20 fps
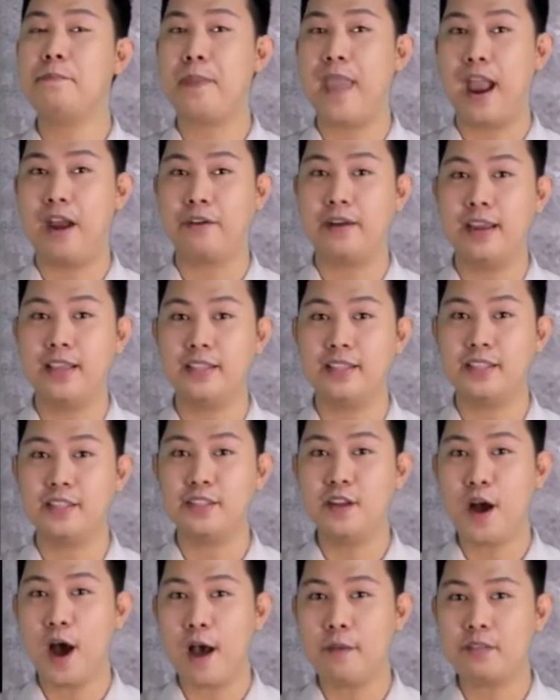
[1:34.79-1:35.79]
parents
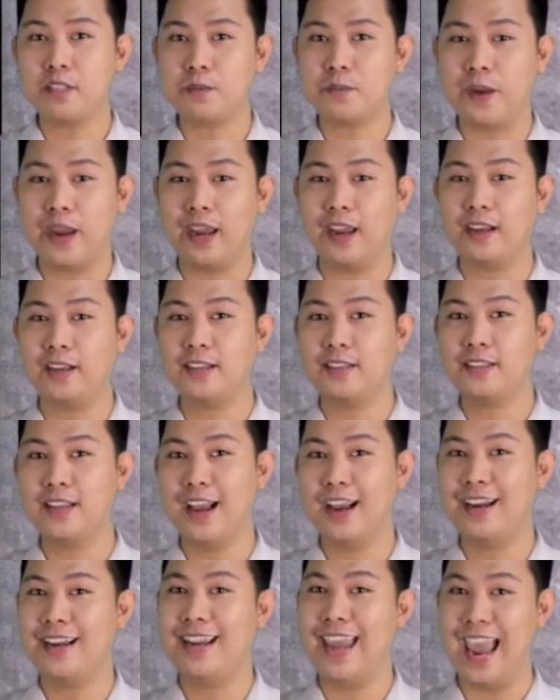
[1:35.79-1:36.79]
to offspring.
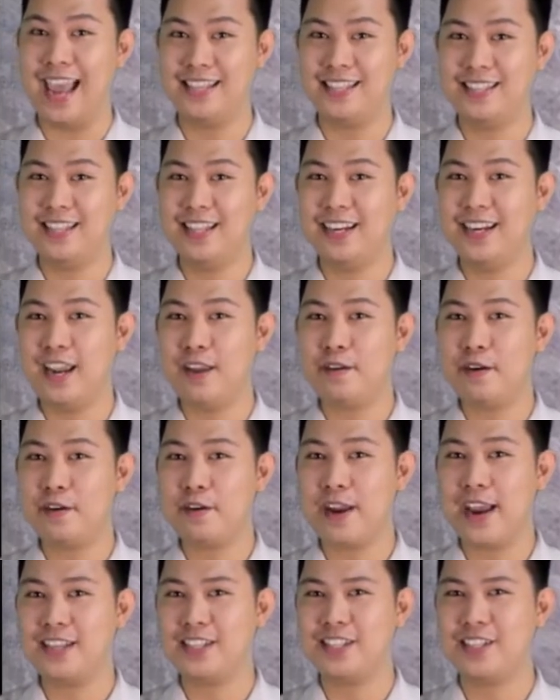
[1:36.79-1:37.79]
Guess the
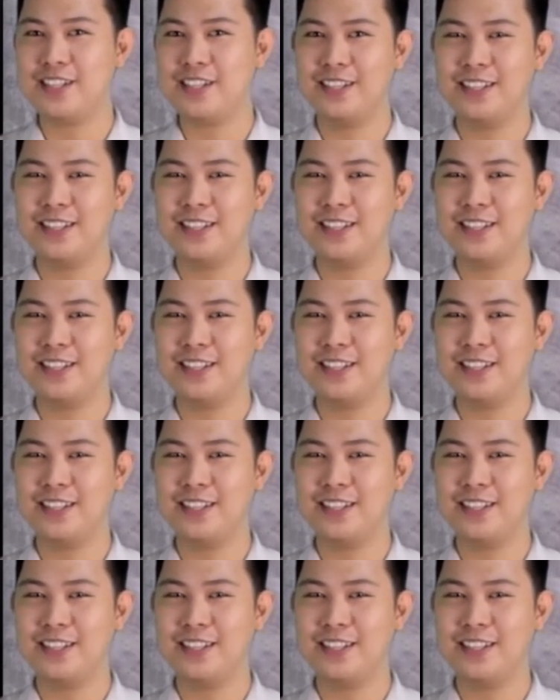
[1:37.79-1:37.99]
gibberish.